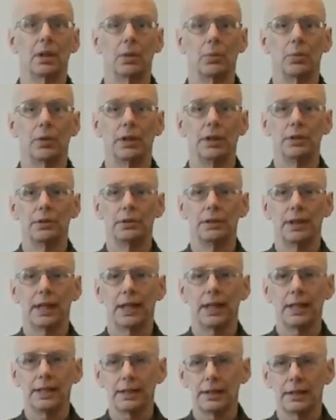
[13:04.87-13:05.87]
where you
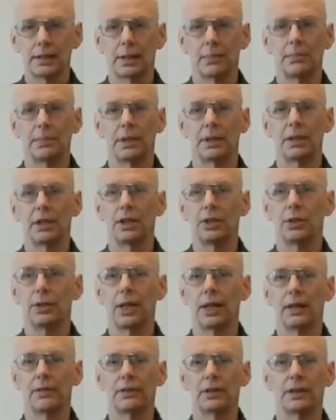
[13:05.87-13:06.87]
taste something that you
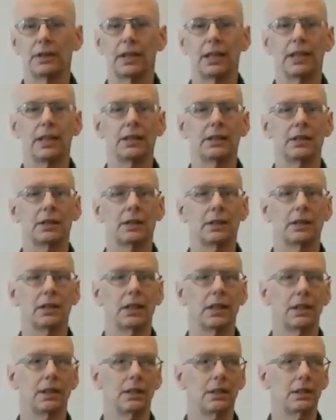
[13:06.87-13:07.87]
haven't tasted
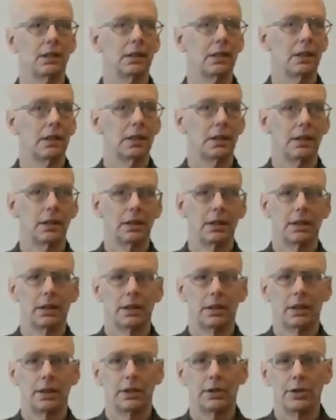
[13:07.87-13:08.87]
in
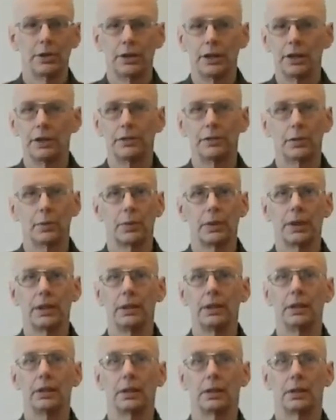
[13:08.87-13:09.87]
30 or 40
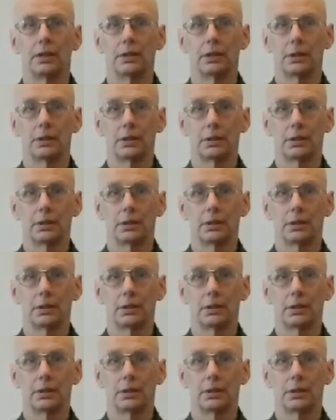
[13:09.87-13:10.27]
years.